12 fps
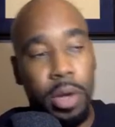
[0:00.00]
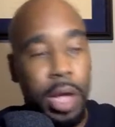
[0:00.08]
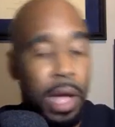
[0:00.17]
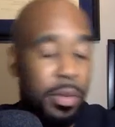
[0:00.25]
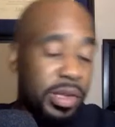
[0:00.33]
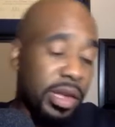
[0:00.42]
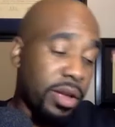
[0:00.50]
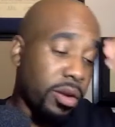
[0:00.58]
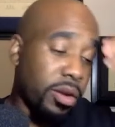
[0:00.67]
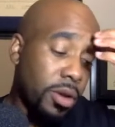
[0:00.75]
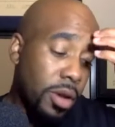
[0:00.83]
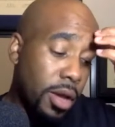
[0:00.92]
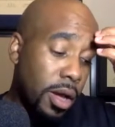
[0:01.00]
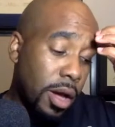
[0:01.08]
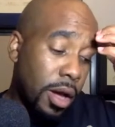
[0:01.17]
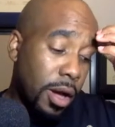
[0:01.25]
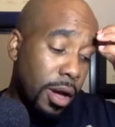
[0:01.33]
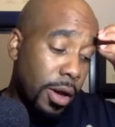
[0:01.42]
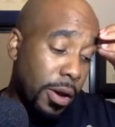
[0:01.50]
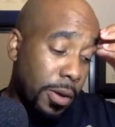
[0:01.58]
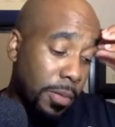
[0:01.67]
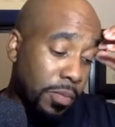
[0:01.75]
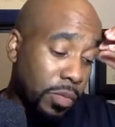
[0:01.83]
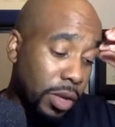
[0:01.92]
commentator,
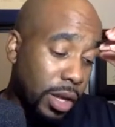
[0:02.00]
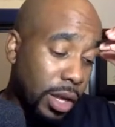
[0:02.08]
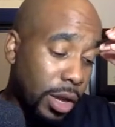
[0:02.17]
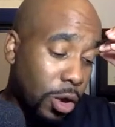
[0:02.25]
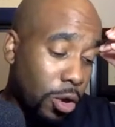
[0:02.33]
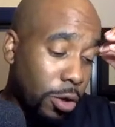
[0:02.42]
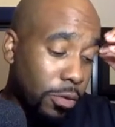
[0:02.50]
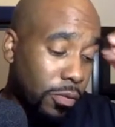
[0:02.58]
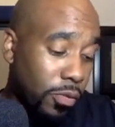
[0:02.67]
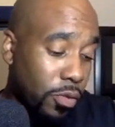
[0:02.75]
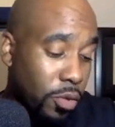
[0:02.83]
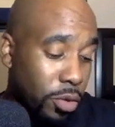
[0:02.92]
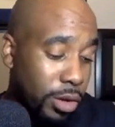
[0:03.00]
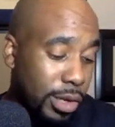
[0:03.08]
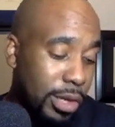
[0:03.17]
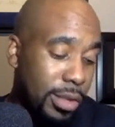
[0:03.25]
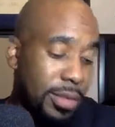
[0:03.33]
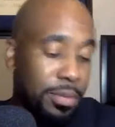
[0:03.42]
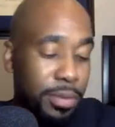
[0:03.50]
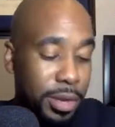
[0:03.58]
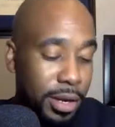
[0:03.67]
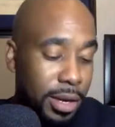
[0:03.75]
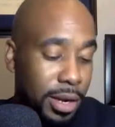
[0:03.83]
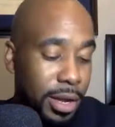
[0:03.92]
um, called for discipline